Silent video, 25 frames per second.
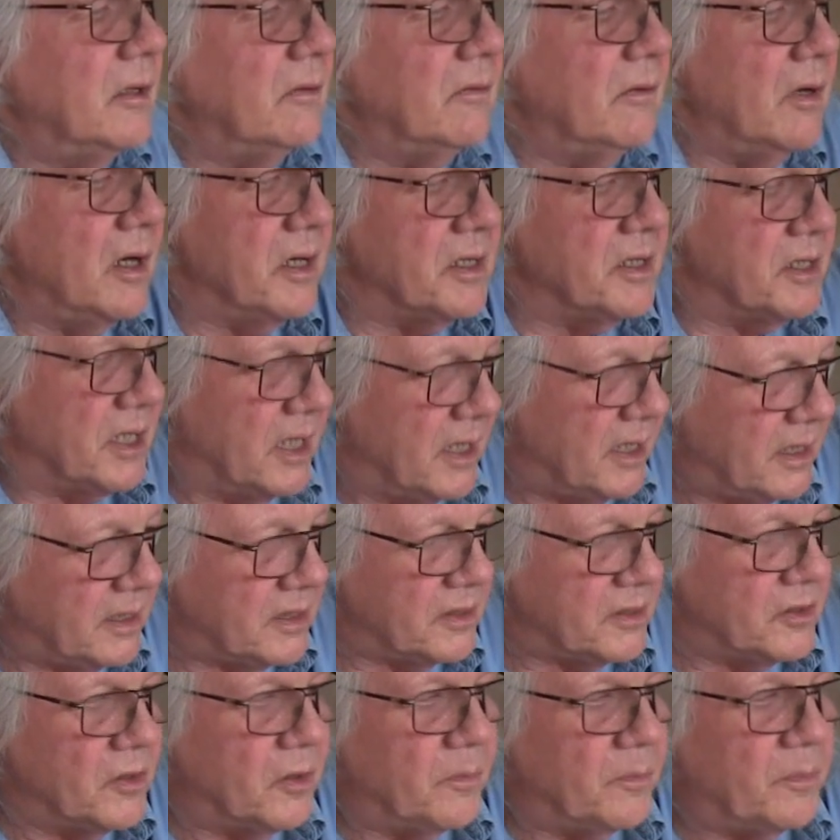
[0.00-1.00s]
Right,
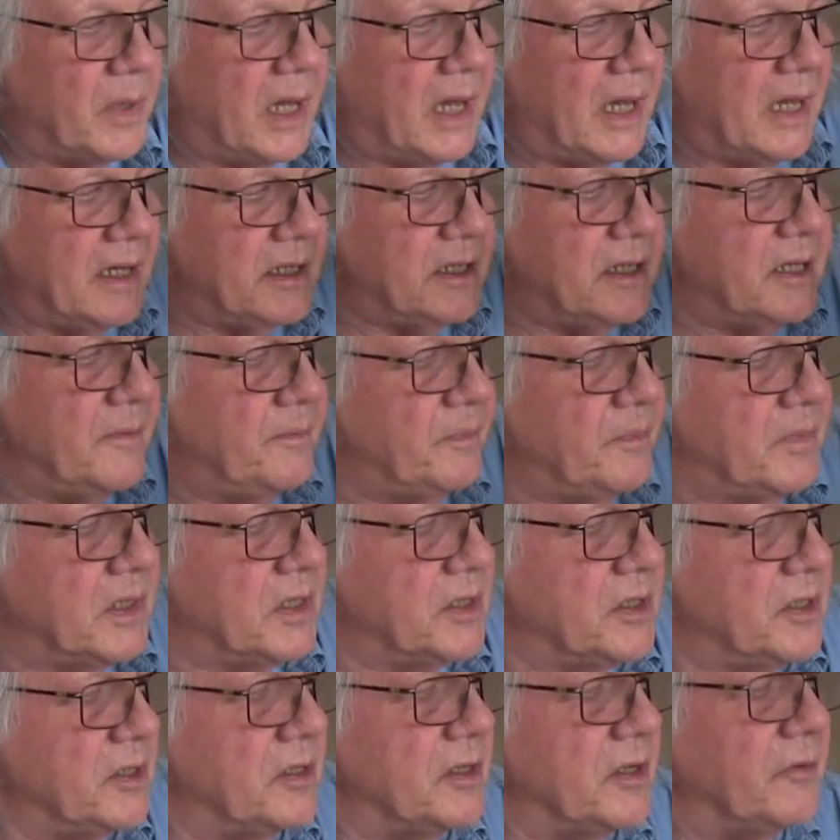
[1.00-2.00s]
that's not bad.
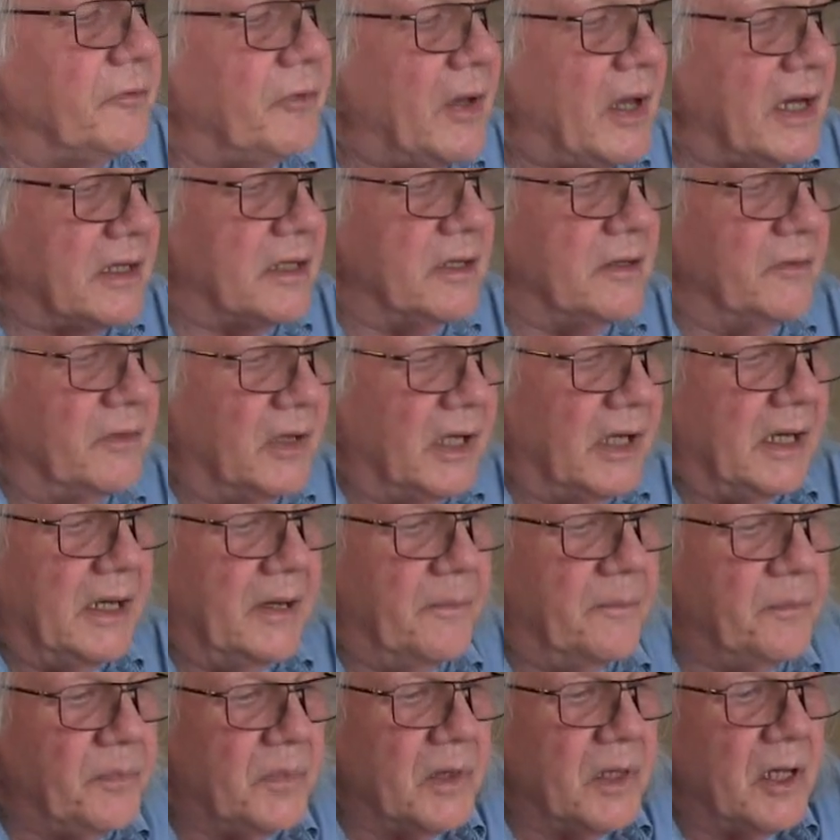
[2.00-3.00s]
This is
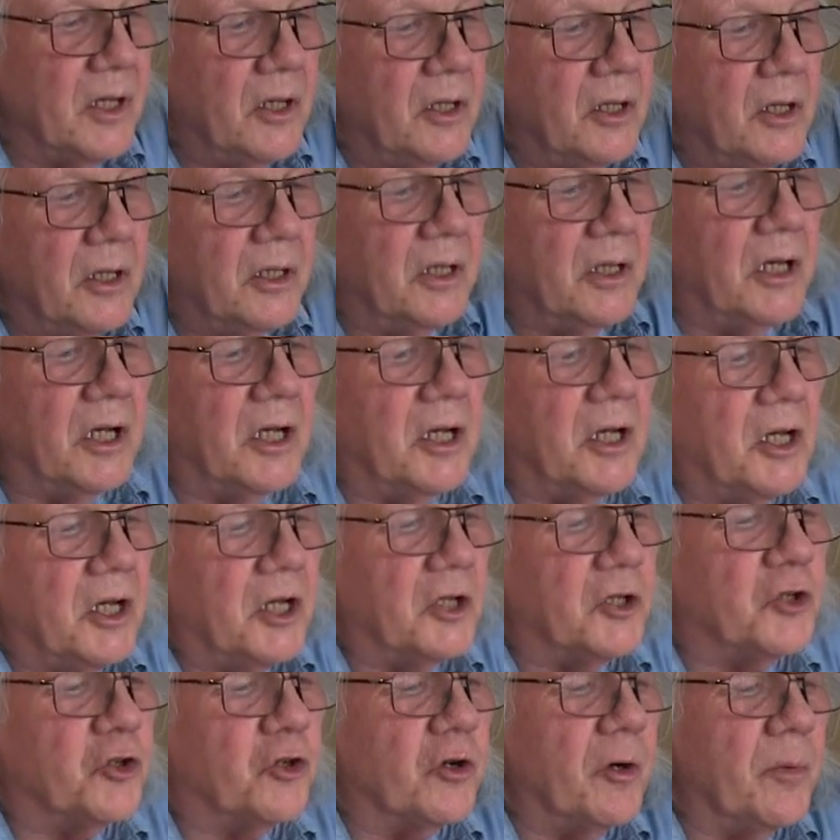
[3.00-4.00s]
effectively
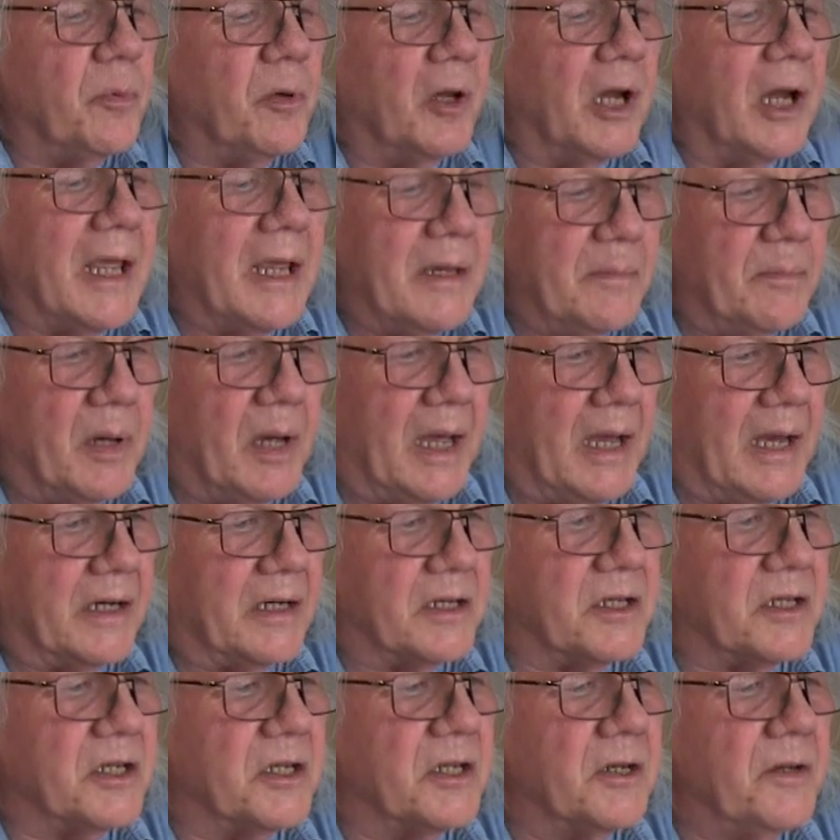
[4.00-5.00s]
a triple
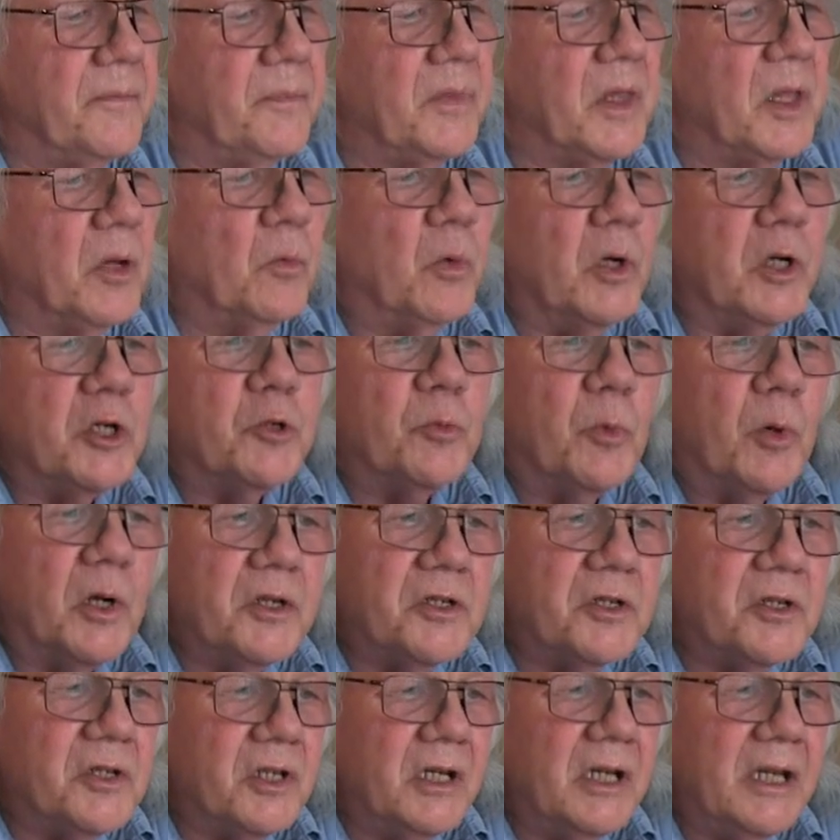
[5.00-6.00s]
apex, which
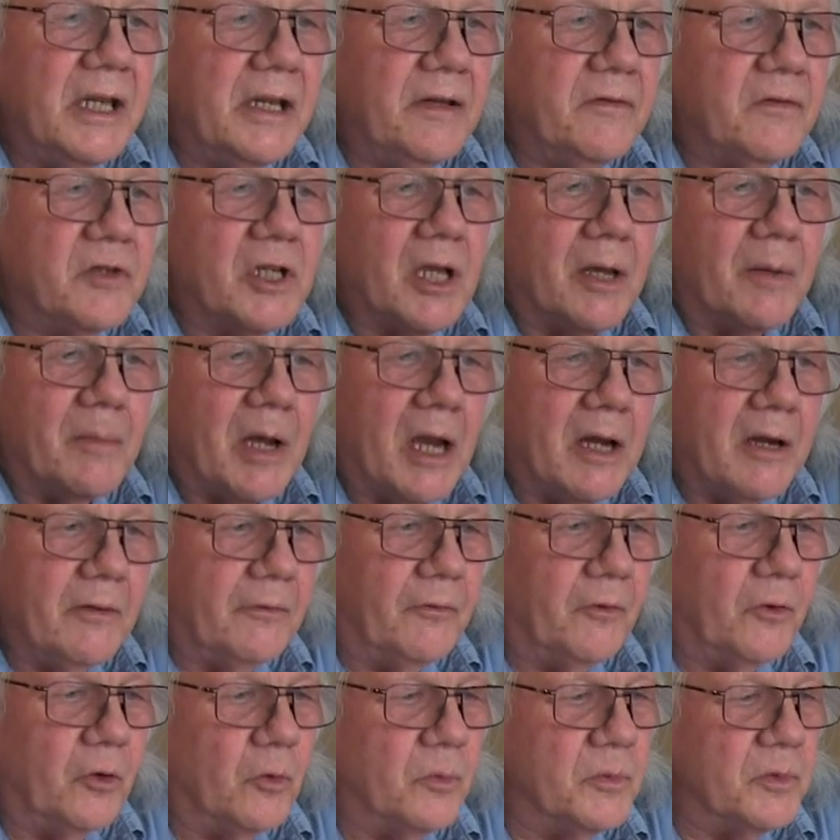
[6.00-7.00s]
once the leaves come out
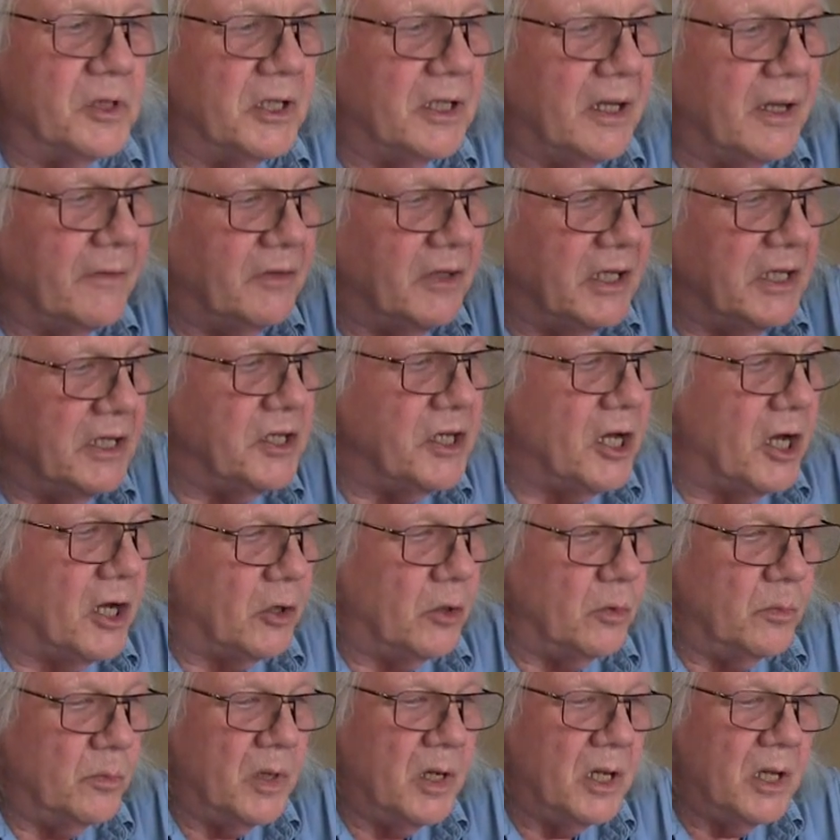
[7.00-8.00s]
forms a lovely
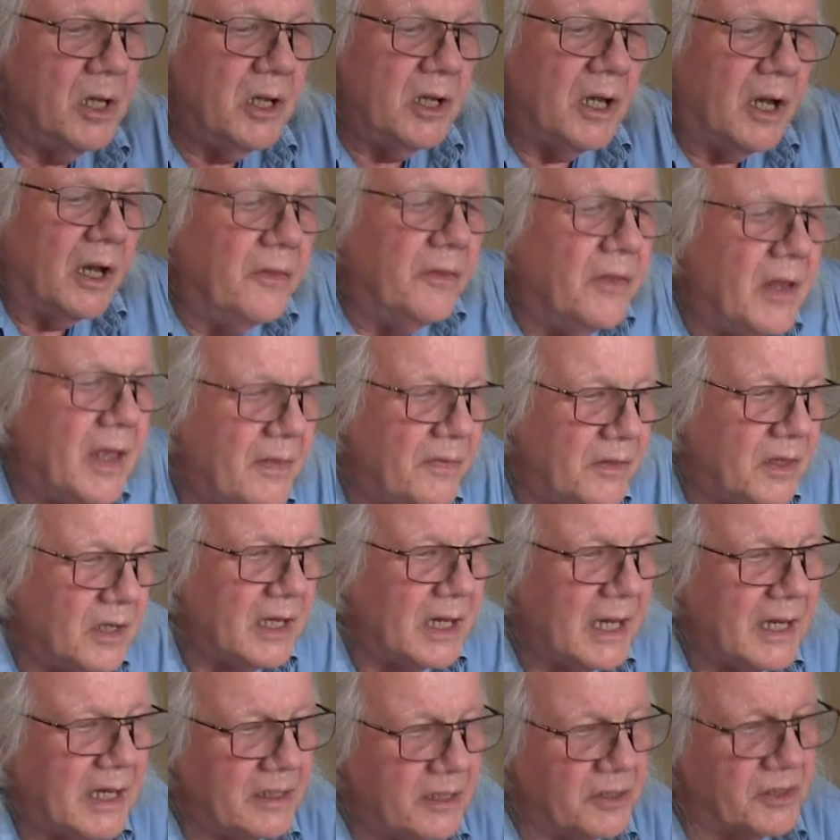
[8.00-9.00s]
dome and then the
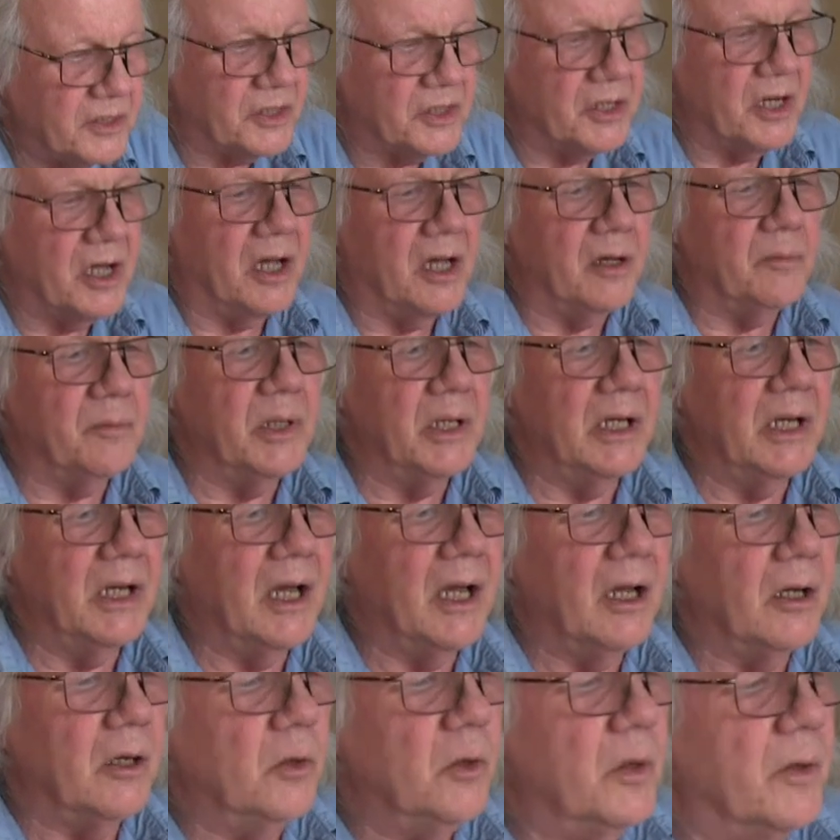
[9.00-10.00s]
layers start
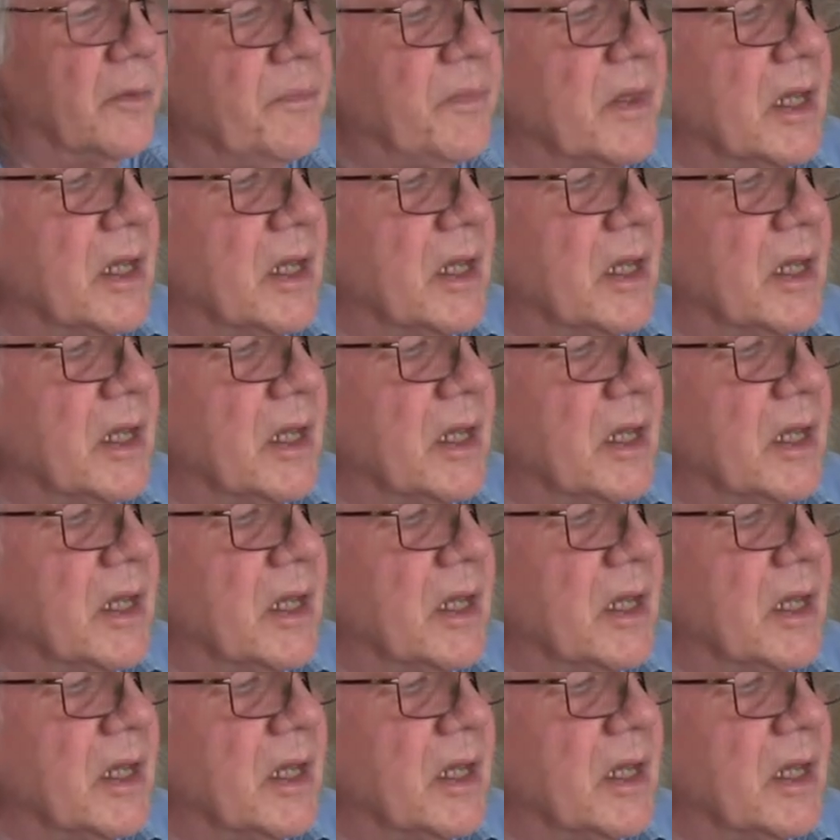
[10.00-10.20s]
below.